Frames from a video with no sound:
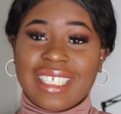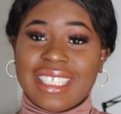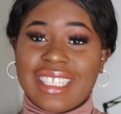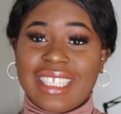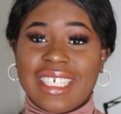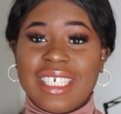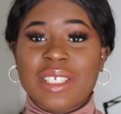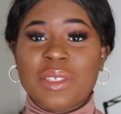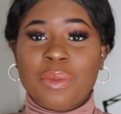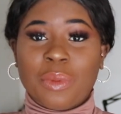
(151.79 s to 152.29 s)

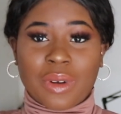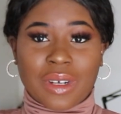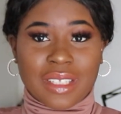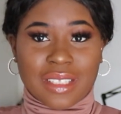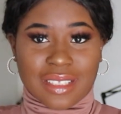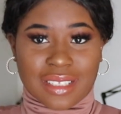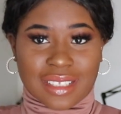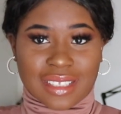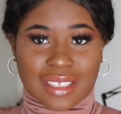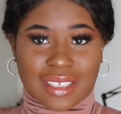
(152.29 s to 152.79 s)
These
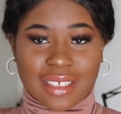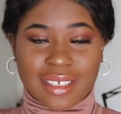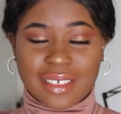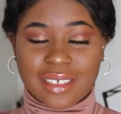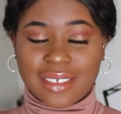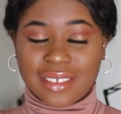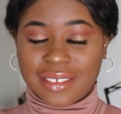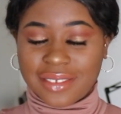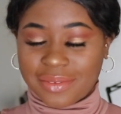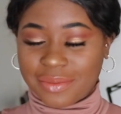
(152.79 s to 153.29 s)
ones
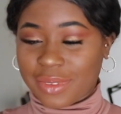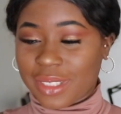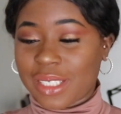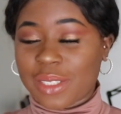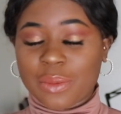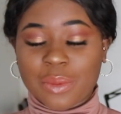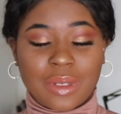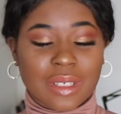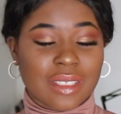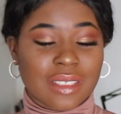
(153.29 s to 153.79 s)

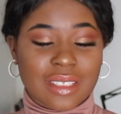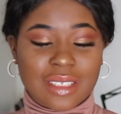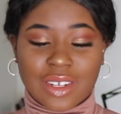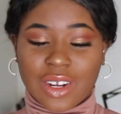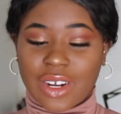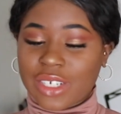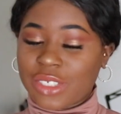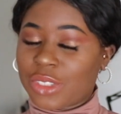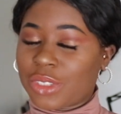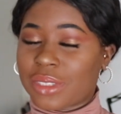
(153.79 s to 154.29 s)

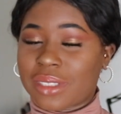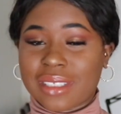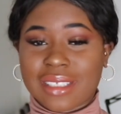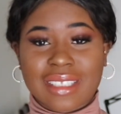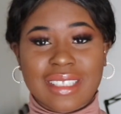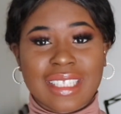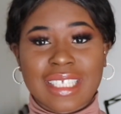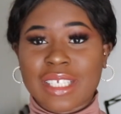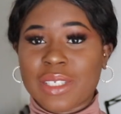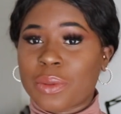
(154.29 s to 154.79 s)

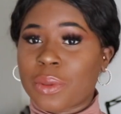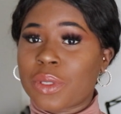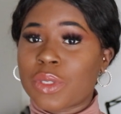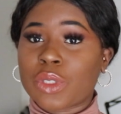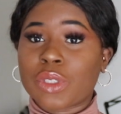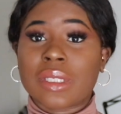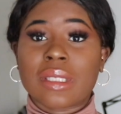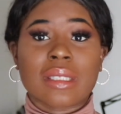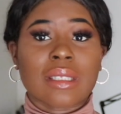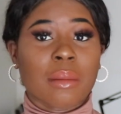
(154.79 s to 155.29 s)

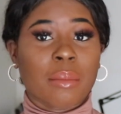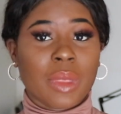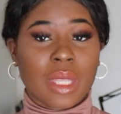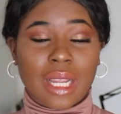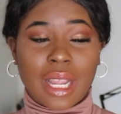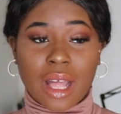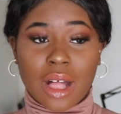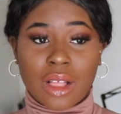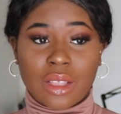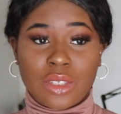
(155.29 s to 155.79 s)
are
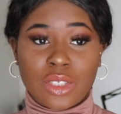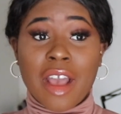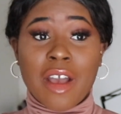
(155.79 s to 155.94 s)
something else.